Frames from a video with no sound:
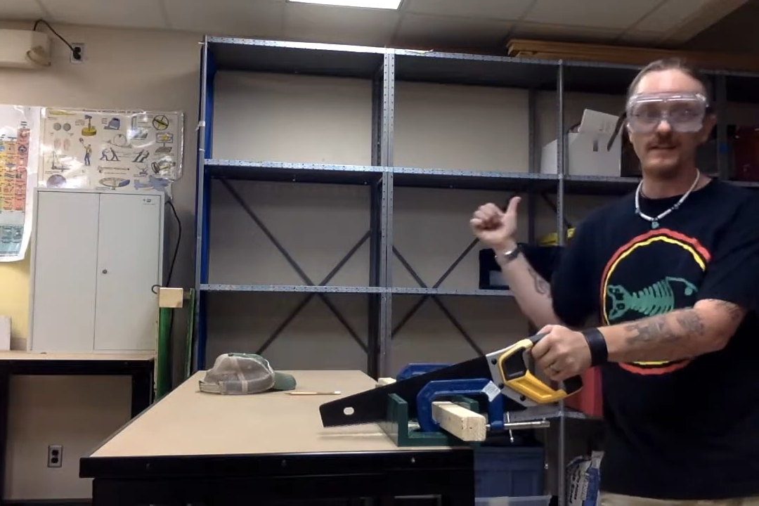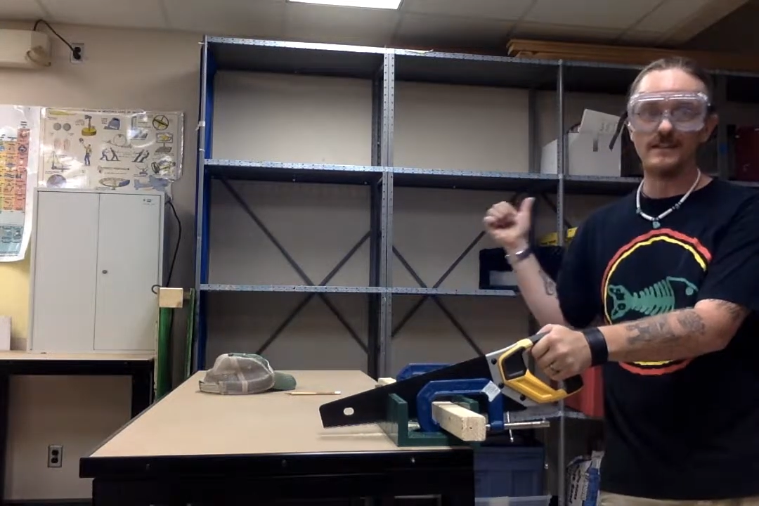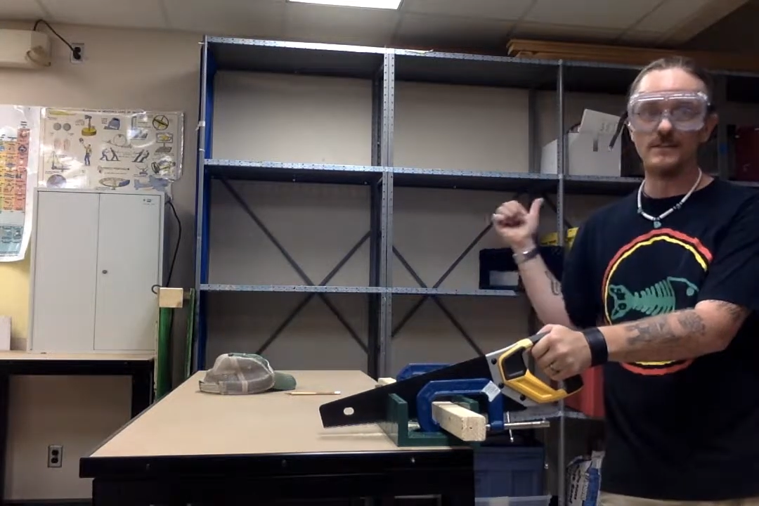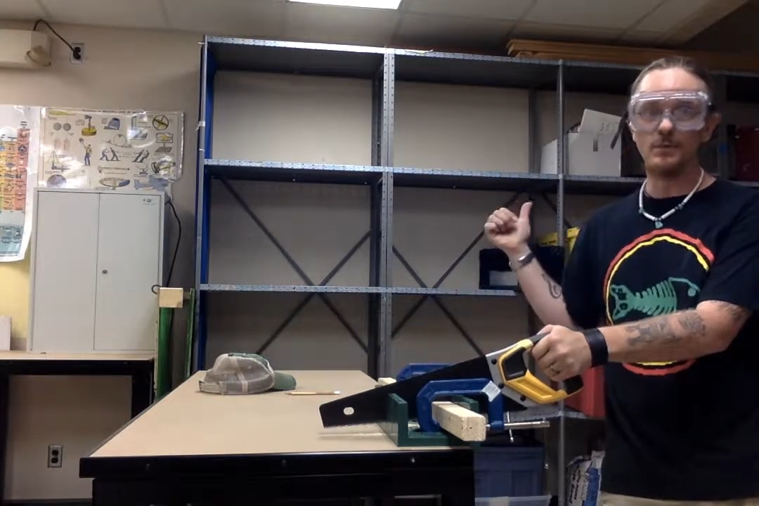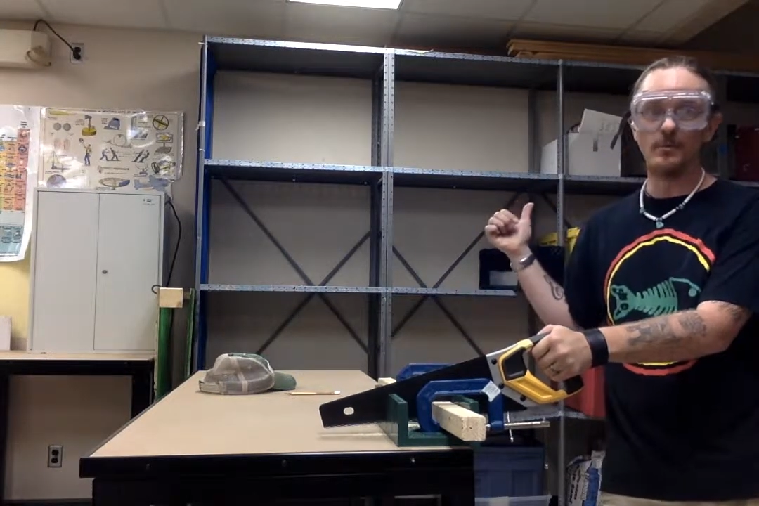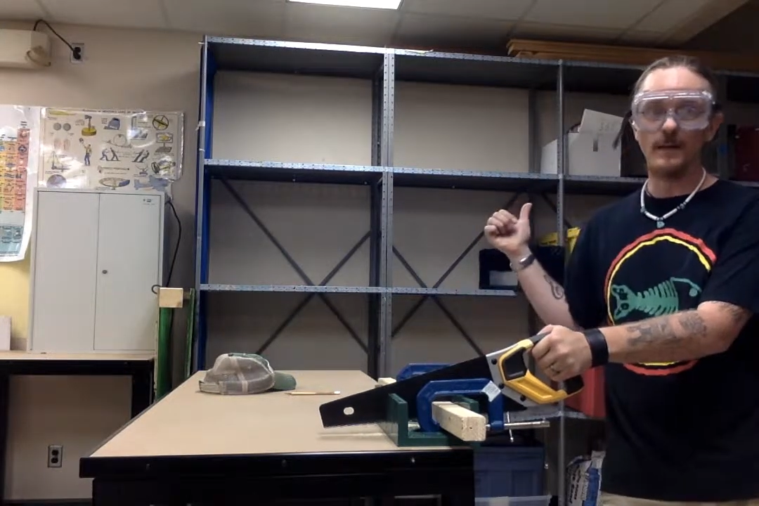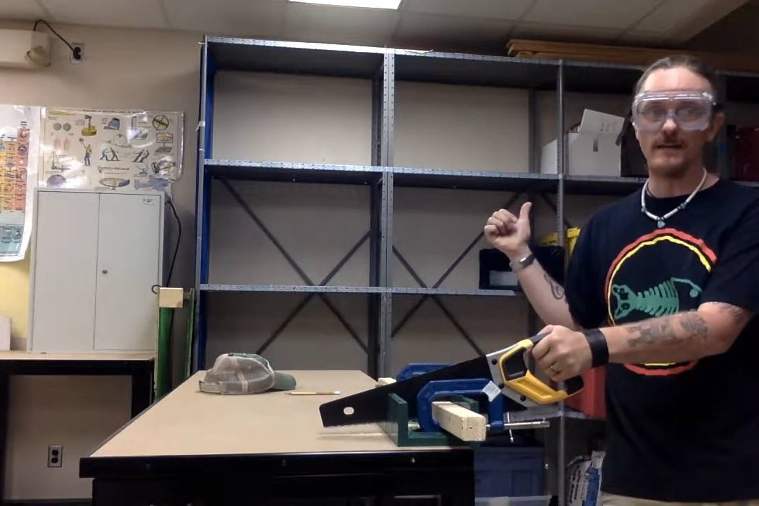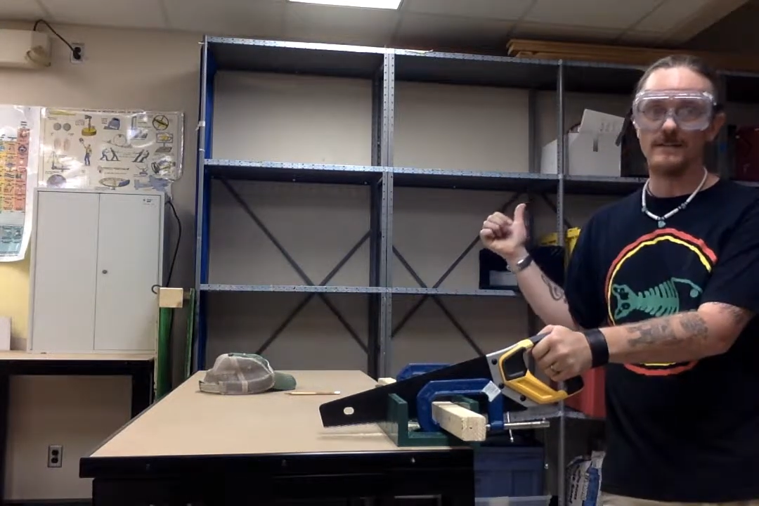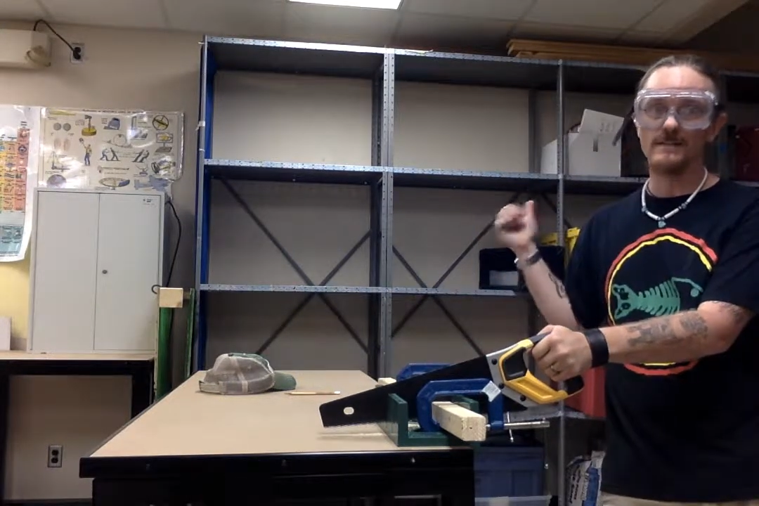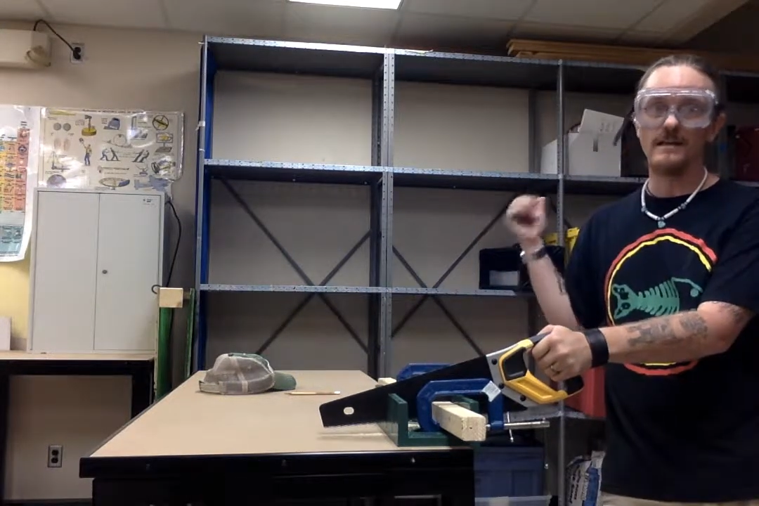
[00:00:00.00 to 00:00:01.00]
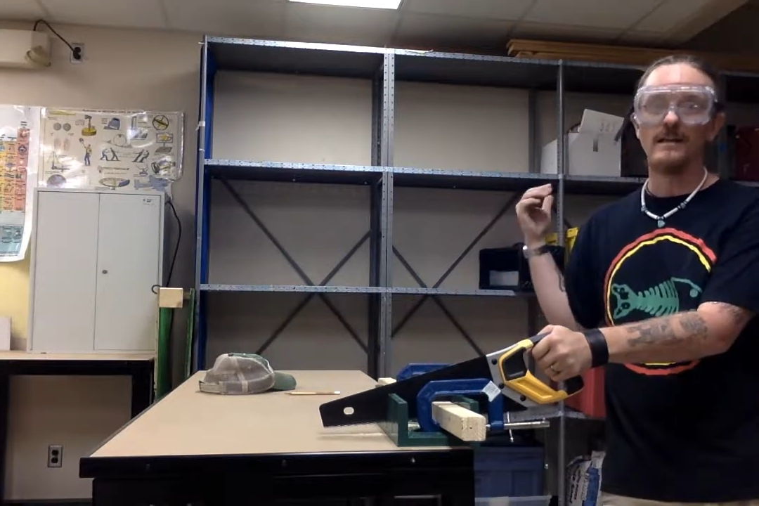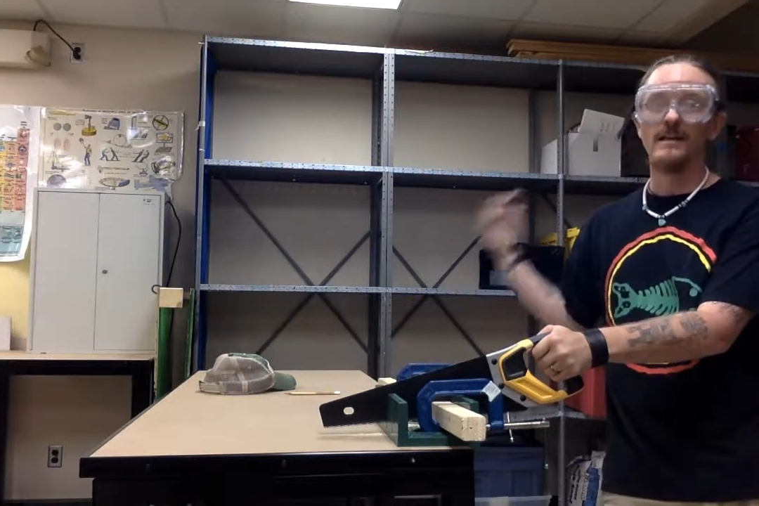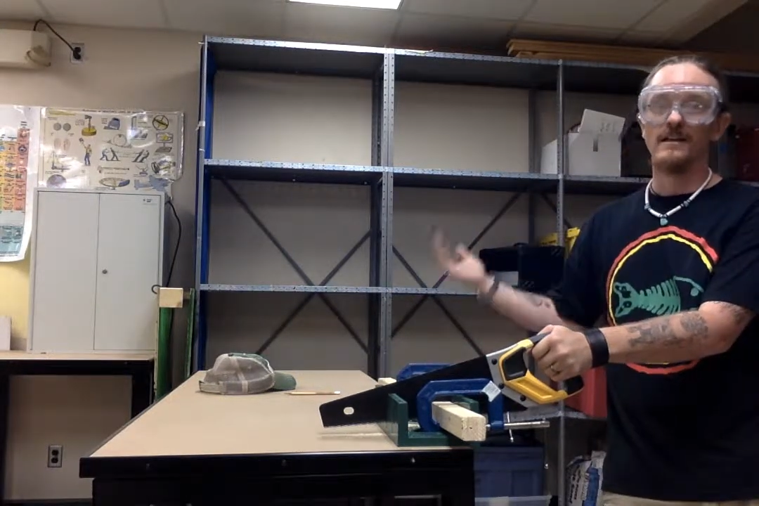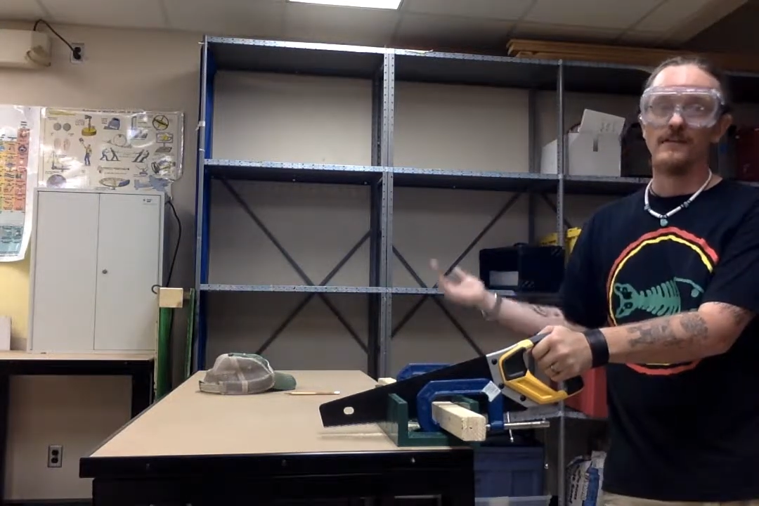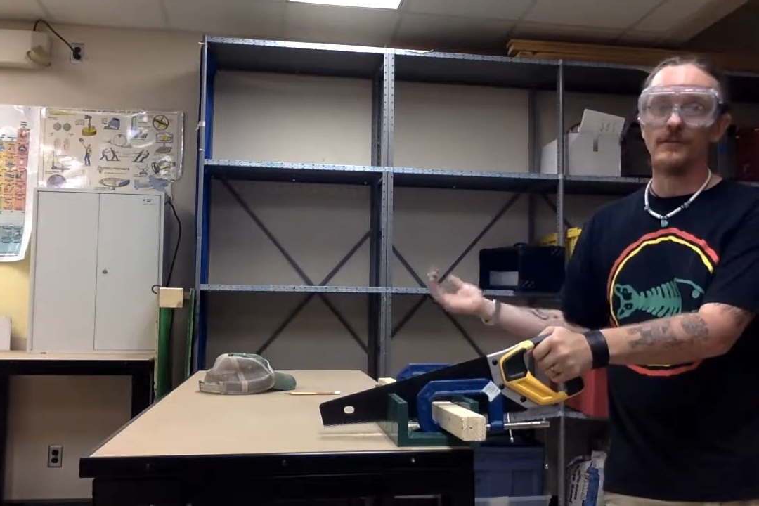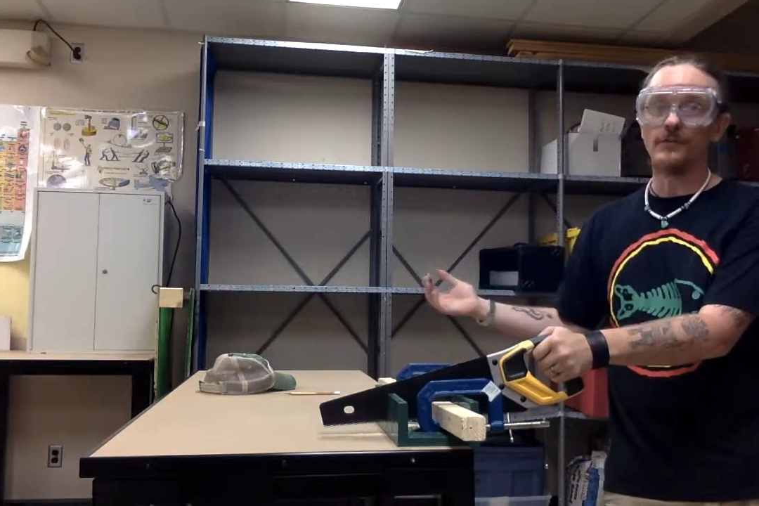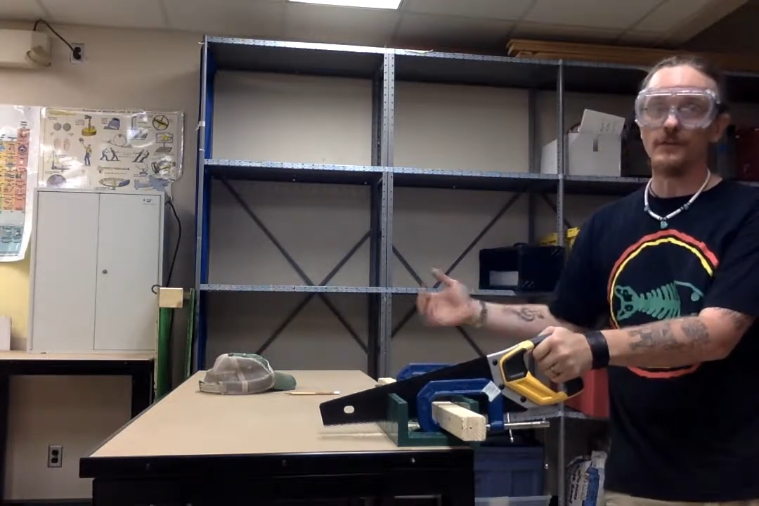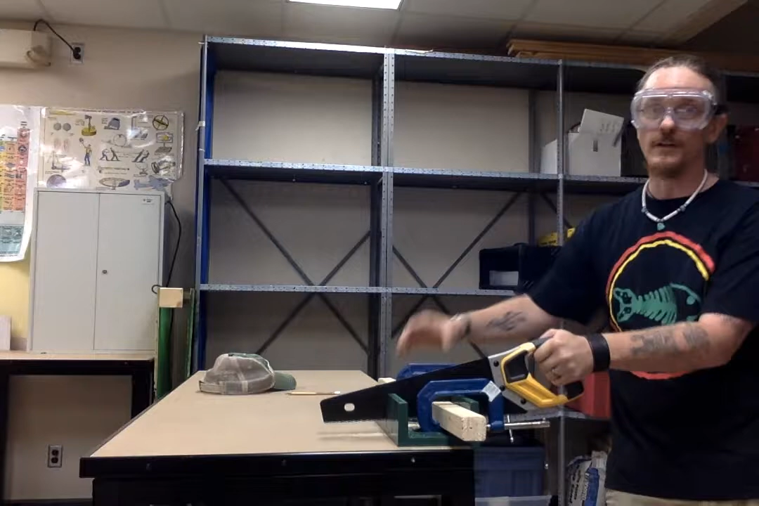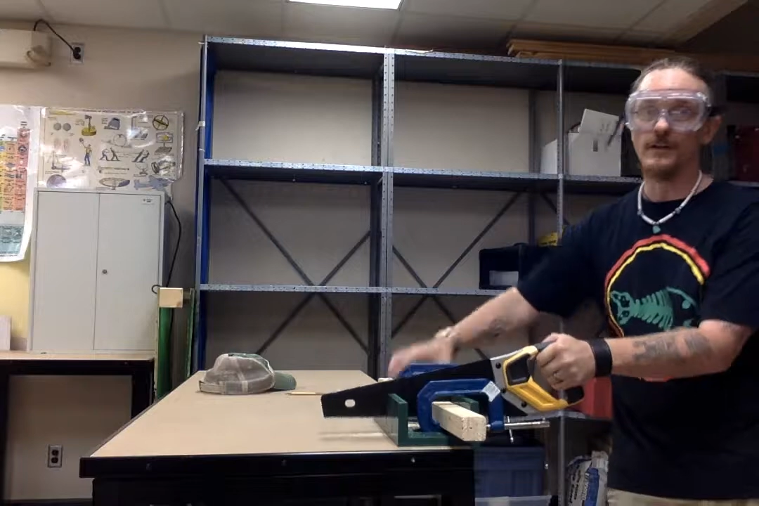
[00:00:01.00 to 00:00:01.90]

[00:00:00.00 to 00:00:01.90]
in the toolboxes, feel free